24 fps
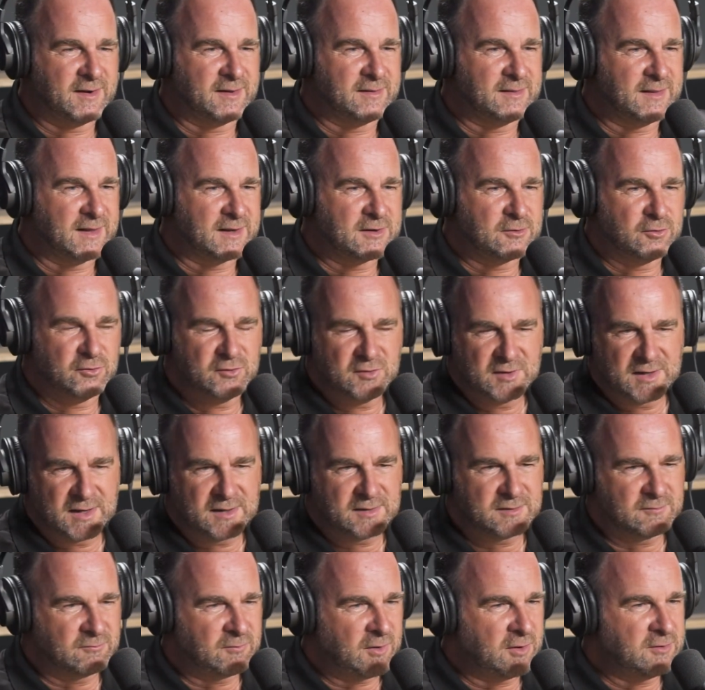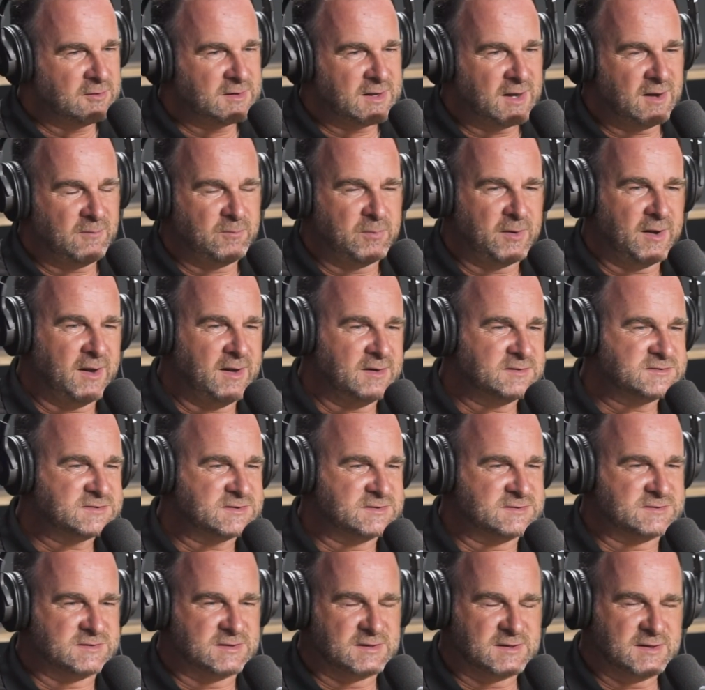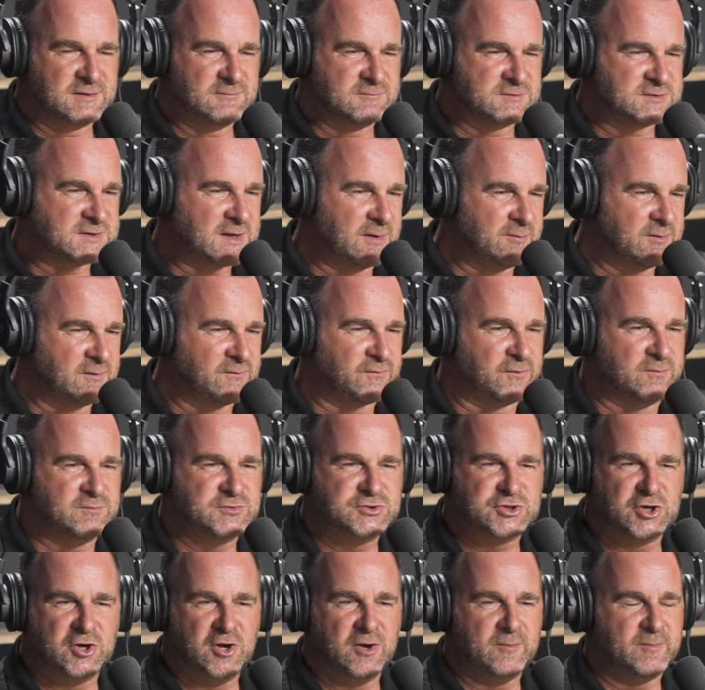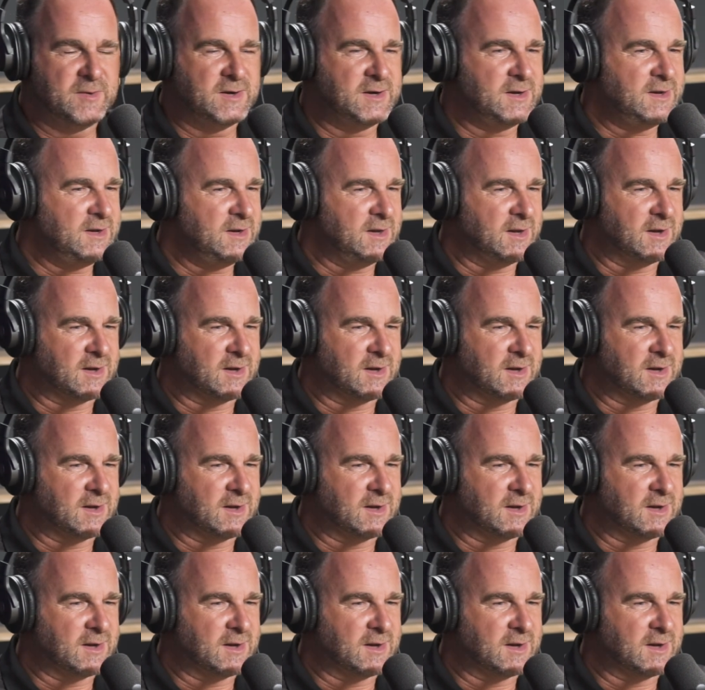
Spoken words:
and they couldn't get the road car parts because the thing was and coming from Germany,